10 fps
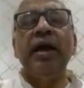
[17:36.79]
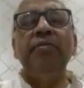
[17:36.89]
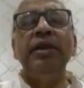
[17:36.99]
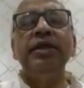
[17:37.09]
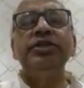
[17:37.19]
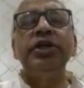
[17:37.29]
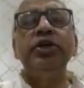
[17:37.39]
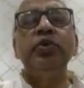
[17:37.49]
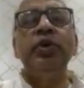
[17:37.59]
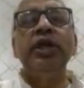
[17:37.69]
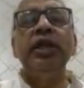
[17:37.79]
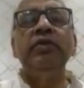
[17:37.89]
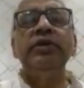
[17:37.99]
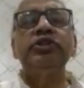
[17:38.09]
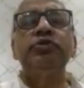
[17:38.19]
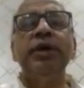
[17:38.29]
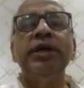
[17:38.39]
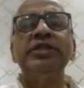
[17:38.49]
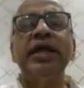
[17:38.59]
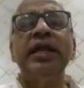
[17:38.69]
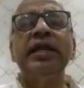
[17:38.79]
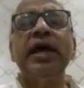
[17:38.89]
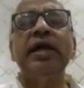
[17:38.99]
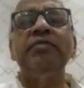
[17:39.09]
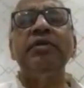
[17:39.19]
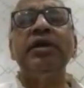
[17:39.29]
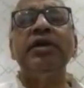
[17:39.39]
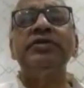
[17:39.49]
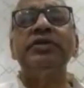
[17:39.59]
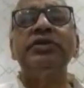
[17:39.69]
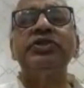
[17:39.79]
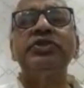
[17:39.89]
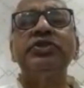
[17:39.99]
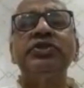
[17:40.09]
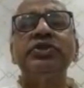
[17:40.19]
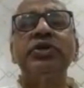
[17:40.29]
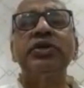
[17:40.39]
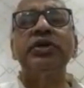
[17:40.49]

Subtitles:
ability to deal with space and time increases.